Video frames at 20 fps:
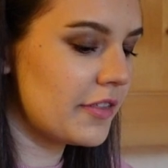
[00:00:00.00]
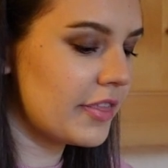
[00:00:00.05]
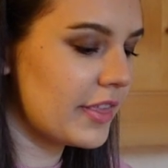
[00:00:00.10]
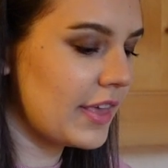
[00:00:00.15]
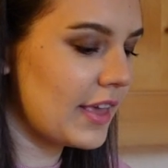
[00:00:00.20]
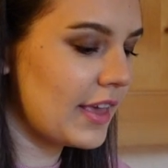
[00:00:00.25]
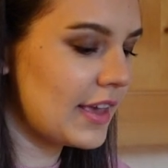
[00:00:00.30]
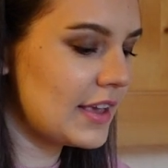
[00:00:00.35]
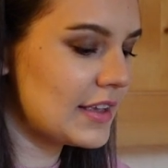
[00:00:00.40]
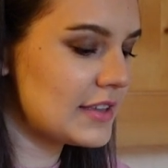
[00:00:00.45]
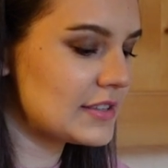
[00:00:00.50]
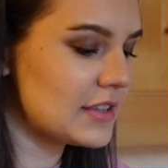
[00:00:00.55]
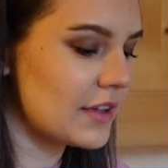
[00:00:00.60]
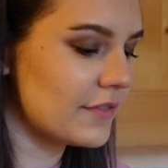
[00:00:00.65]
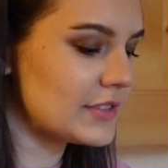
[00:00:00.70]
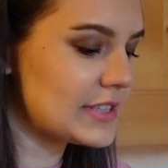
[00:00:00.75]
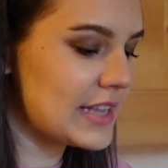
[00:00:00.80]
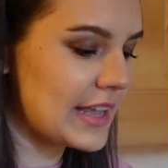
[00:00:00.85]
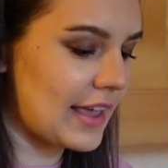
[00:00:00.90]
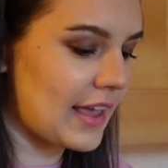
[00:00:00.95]
thing is,
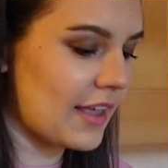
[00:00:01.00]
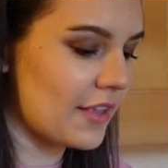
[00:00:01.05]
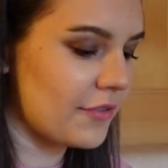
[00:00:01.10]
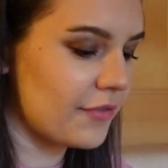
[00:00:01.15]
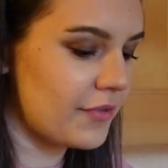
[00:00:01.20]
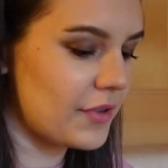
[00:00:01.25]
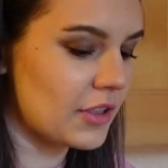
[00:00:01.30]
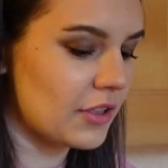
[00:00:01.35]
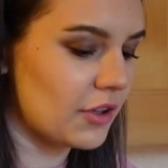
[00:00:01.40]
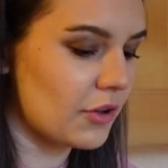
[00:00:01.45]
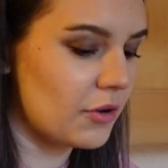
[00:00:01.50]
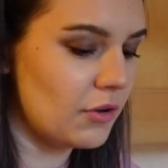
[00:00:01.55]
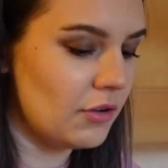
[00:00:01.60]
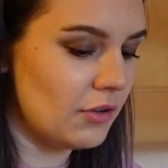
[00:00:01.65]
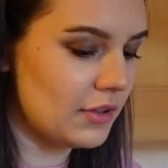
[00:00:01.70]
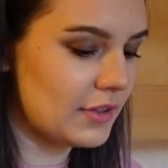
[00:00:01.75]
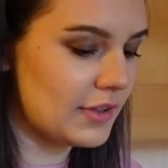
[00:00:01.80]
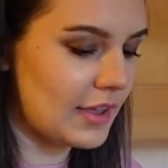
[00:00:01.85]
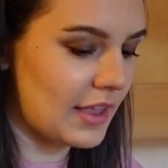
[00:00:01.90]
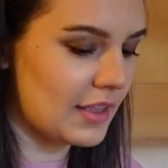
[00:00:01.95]
obviously I can't feel the
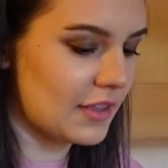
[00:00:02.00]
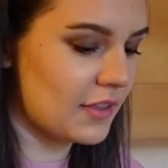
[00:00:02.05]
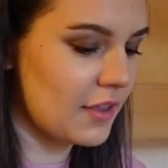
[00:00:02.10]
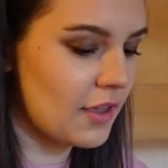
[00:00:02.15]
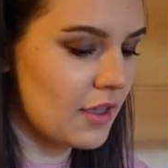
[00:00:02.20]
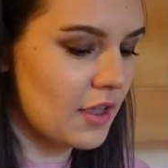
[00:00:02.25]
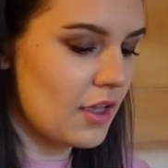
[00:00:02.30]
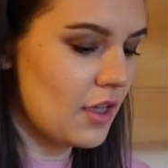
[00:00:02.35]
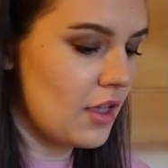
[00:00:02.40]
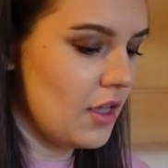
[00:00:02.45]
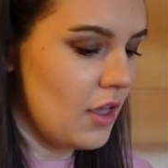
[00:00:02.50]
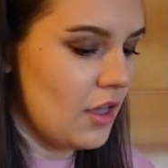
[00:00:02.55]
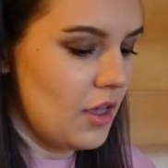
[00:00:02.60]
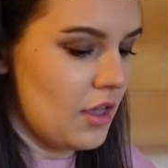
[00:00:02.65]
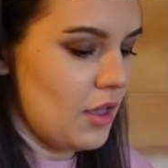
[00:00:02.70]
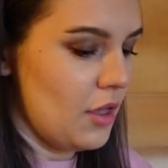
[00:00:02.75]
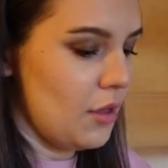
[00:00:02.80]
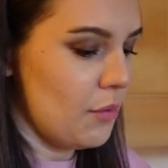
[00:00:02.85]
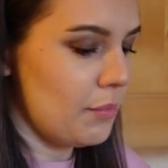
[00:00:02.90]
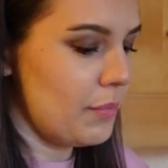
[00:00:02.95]
cold, and
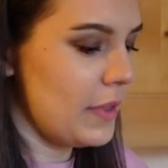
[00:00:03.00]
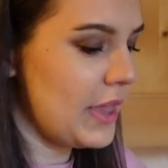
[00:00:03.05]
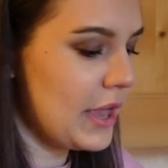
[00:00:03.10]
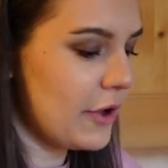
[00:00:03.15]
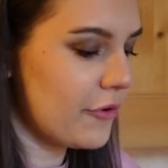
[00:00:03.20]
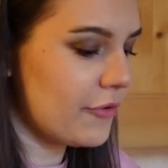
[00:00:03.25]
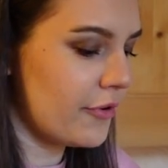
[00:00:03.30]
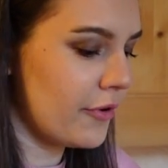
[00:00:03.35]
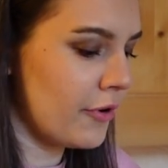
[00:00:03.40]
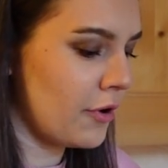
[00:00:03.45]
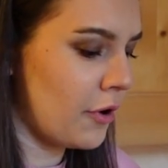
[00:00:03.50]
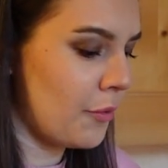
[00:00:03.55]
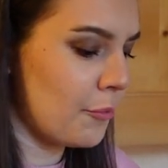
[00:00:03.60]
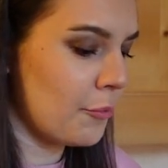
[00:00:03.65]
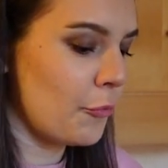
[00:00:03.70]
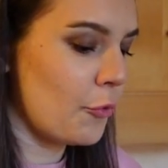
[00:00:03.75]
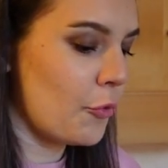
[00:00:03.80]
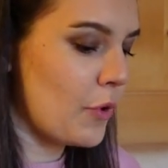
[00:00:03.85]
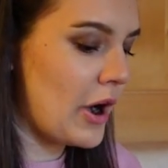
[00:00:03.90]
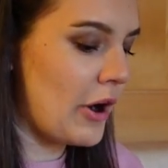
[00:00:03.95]
being
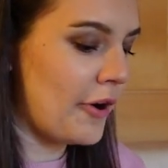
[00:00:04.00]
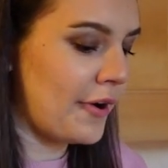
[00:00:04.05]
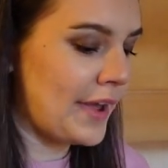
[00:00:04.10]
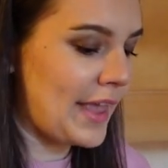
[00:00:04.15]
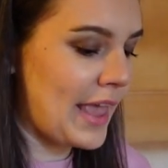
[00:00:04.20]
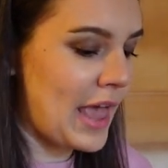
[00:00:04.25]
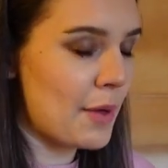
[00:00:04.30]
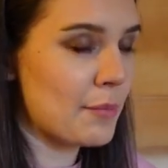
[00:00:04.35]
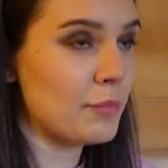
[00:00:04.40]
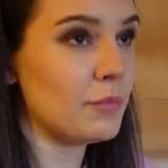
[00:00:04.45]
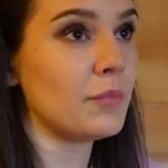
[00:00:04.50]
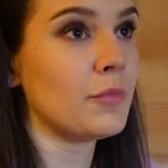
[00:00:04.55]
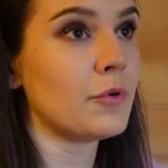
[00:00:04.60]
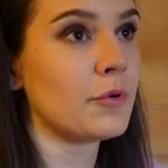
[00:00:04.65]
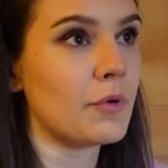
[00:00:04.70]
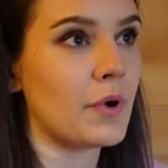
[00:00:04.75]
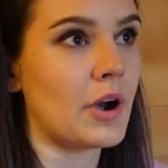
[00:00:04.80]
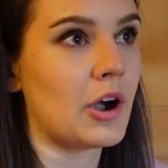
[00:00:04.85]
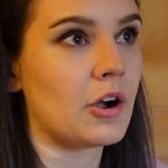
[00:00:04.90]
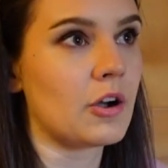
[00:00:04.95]
from where I
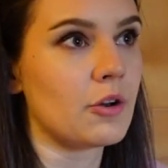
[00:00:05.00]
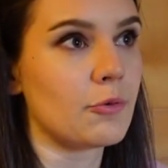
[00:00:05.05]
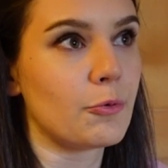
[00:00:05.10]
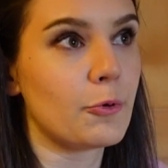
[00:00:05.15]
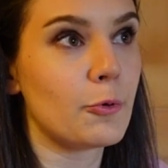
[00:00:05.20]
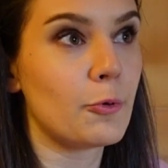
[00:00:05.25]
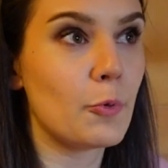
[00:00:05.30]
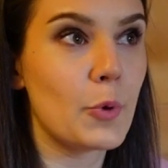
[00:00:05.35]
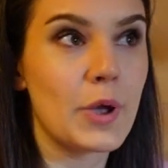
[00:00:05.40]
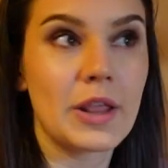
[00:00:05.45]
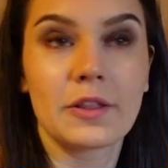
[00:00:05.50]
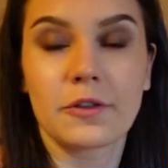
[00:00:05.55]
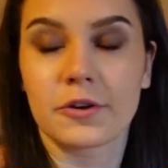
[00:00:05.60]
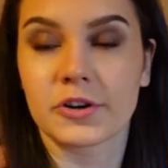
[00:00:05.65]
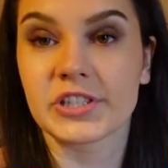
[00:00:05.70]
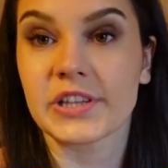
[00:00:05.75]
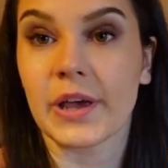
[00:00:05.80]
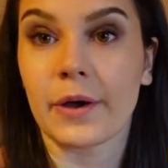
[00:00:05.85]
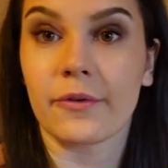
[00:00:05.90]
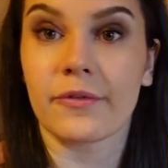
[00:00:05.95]
am, where the
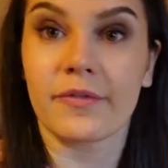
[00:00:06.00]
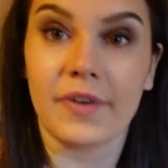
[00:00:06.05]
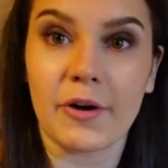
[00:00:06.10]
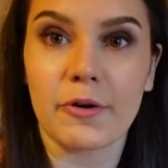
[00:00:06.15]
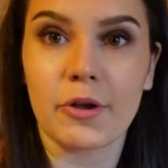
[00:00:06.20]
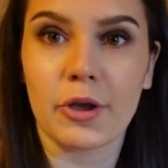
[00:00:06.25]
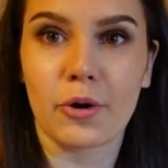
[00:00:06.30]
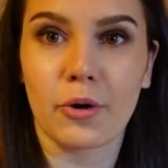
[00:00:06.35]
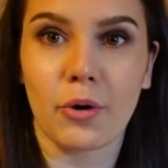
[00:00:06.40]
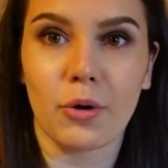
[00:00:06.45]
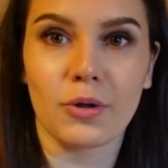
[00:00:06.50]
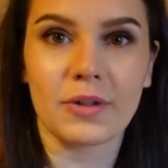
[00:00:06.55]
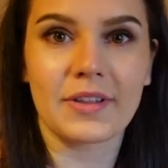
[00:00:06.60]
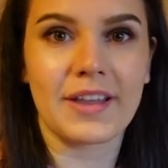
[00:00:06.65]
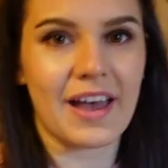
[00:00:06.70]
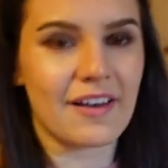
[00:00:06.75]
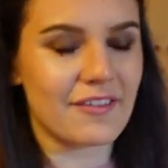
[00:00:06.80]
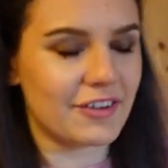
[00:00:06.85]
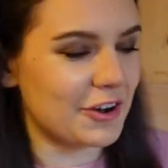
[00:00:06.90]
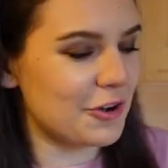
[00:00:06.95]
winters are very cold,
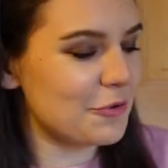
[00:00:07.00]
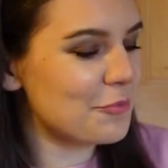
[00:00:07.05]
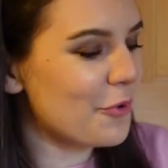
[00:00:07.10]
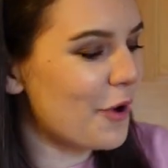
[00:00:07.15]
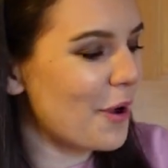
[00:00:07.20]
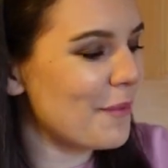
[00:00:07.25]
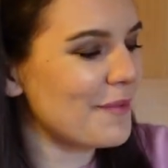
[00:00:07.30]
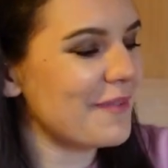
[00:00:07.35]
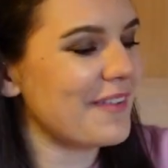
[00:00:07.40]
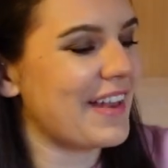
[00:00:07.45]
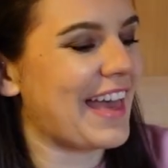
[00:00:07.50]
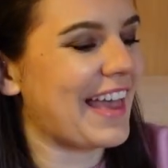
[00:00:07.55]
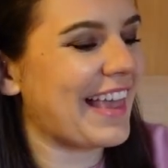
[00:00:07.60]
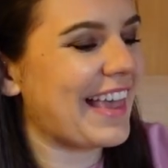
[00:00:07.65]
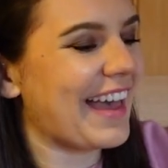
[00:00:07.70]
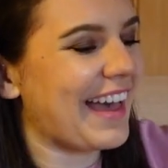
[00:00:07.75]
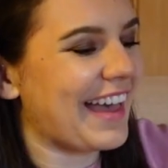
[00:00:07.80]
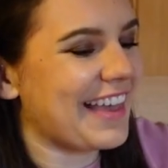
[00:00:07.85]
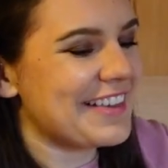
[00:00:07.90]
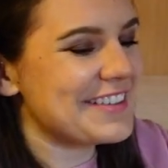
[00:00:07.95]
I have another problem.
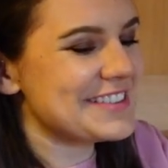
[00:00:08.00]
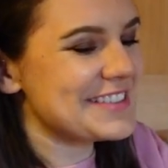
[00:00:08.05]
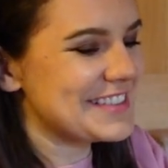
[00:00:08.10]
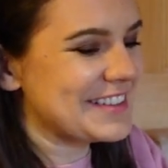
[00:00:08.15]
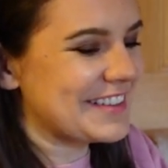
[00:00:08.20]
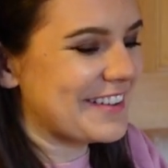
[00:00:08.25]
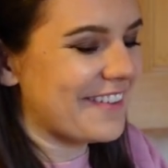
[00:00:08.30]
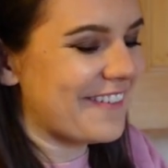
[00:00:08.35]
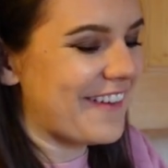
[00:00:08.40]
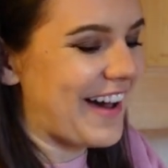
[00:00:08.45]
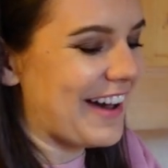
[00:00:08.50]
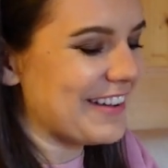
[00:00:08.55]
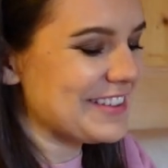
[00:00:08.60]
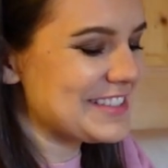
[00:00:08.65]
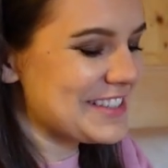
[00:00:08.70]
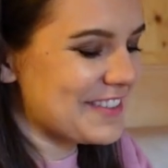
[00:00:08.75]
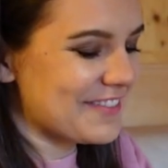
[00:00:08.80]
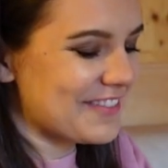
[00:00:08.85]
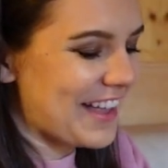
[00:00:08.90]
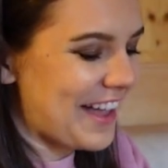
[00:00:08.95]
Like, I used to go out
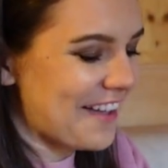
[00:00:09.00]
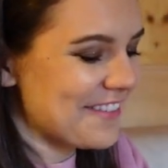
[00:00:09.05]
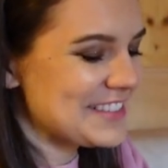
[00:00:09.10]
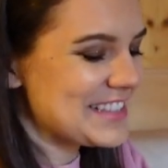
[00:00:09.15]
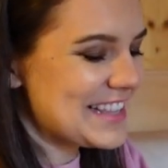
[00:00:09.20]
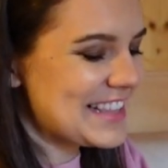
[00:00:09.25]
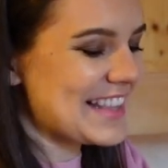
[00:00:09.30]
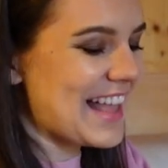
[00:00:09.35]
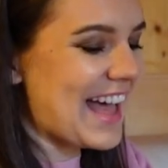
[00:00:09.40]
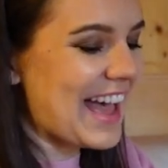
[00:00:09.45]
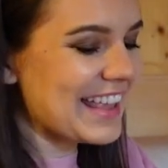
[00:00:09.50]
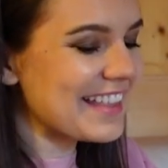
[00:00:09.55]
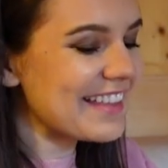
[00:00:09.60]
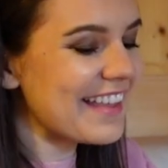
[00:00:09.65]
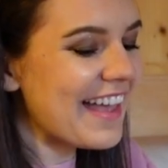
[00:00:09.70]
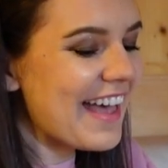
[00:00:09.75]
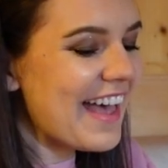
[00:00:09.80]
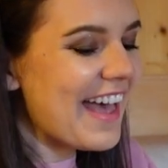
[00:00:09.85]
sometimes at night,